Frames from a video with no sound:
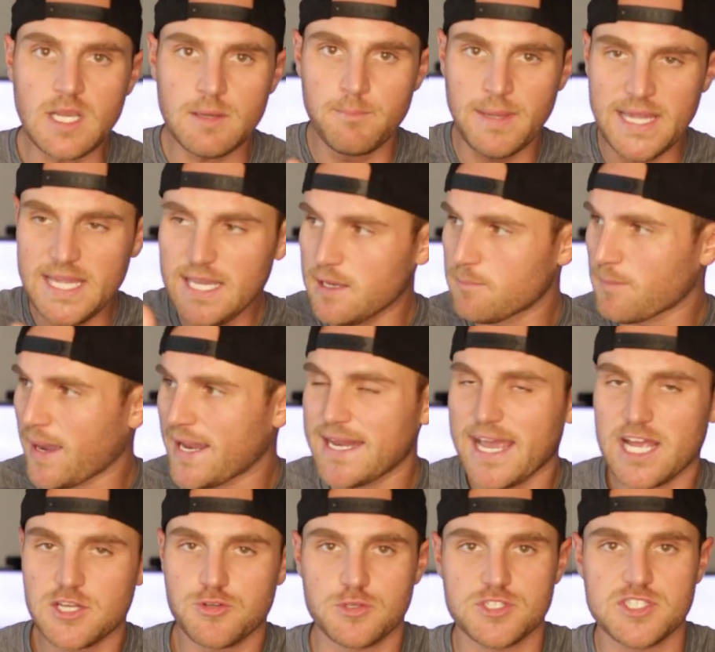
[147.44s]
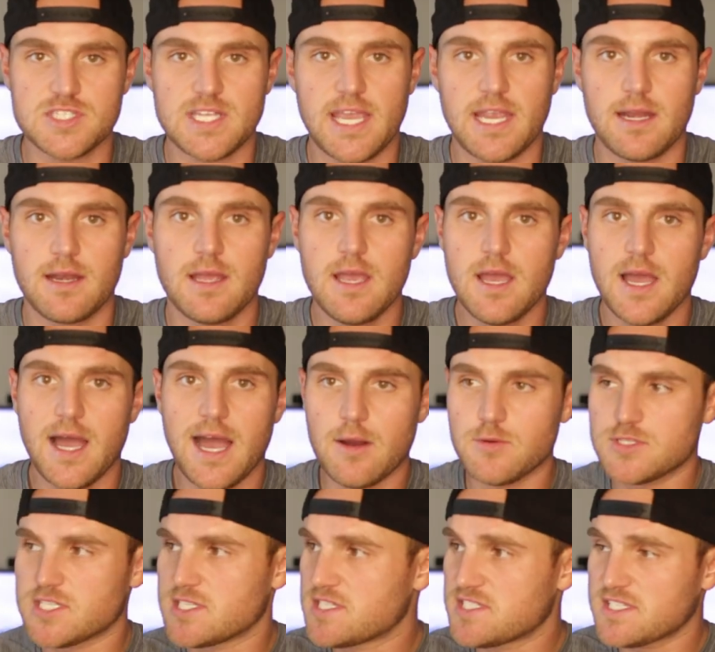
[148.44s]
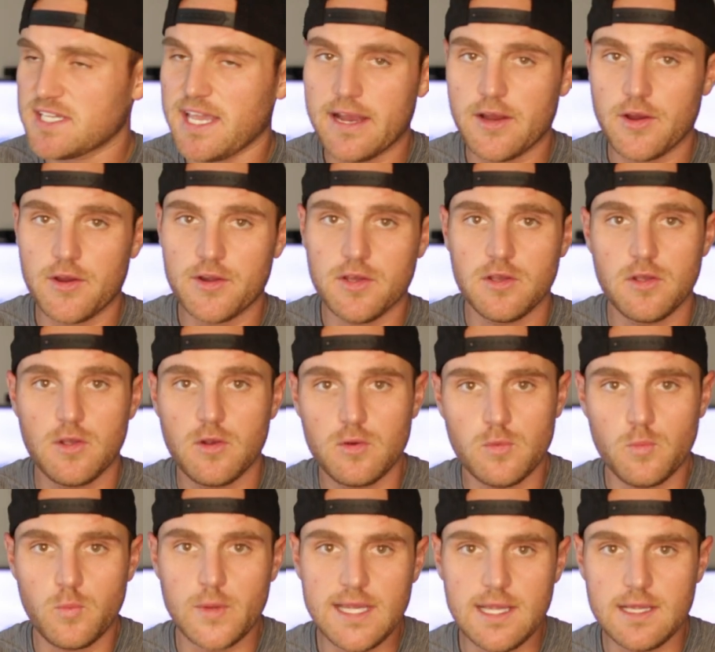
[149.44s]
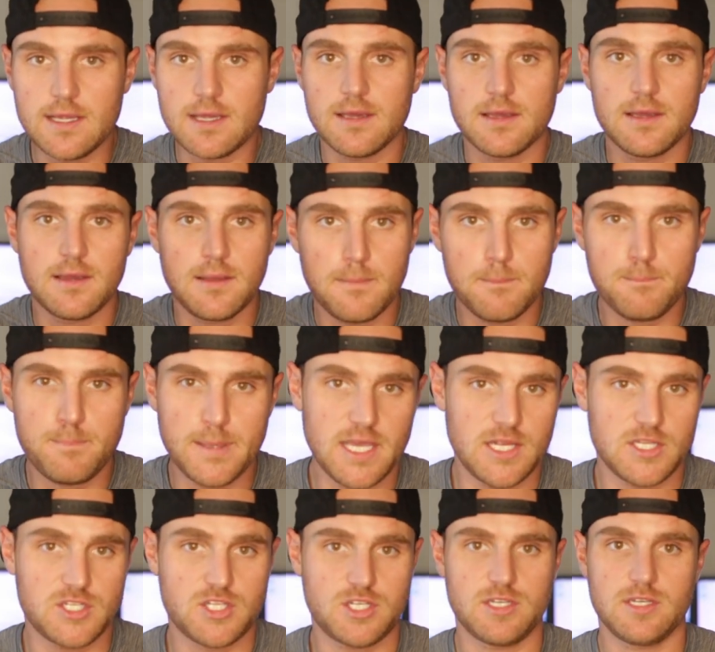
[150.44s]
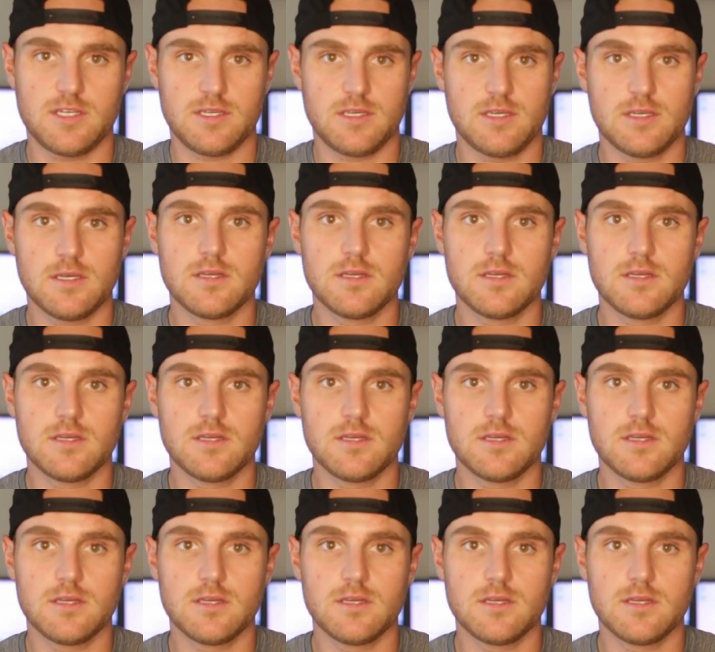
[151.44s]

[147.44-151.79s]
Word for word: Me in my natural state, I was a scared, weak bitch.